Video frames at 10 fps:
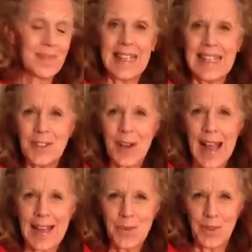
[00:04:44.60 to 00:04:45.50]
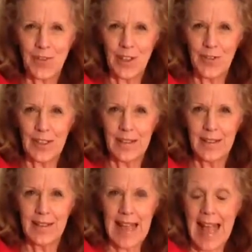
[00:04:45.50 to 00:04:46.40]
Interact with Fluffy.
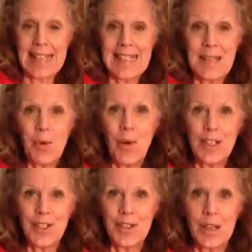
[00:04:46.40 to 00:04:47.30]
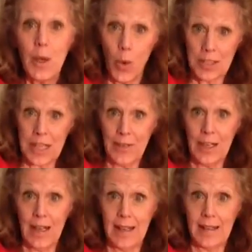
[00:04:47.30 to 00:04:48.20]
Ask him questions. "What's heaven
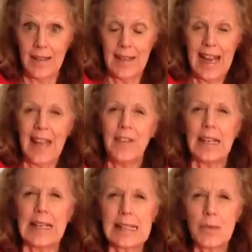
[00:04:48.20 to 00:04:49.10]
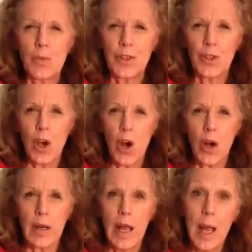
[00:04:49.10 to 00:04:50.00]
like?" And then listen with your
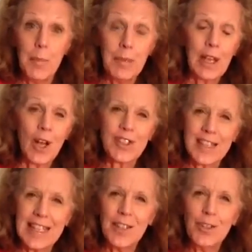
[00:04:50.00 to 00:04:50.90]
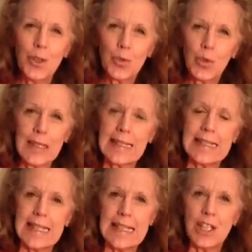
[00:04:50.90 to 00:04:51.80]
heart. Because then you're really
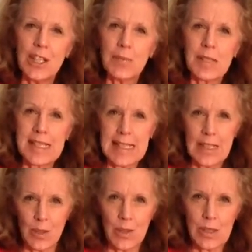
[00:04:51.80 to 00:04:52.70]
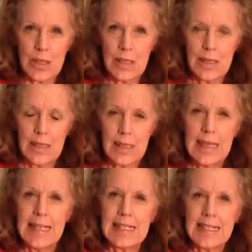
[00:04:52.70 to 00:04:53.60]
teaching them skills
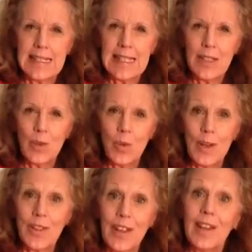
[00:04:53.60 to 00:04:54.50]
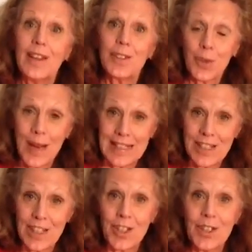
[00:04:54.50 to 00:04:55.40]
to deal with
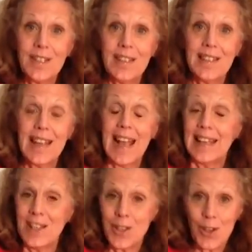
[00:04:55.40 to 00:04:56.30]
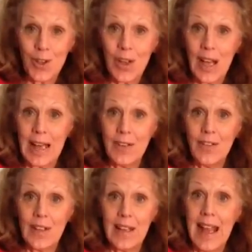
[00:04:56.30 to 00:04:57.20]
transition and eternal life
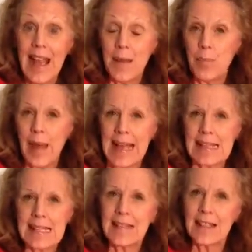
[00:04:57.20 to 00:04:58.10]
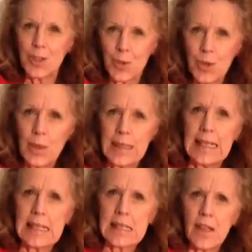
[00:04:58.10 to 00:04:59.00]
and passing that truly
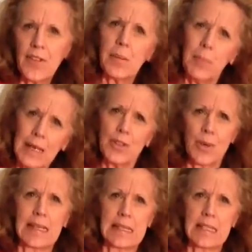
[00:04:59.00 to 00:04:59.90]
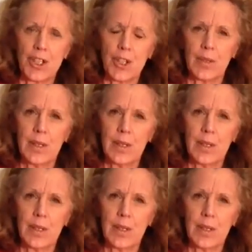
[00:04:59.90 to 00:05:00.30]
is nothing but transition.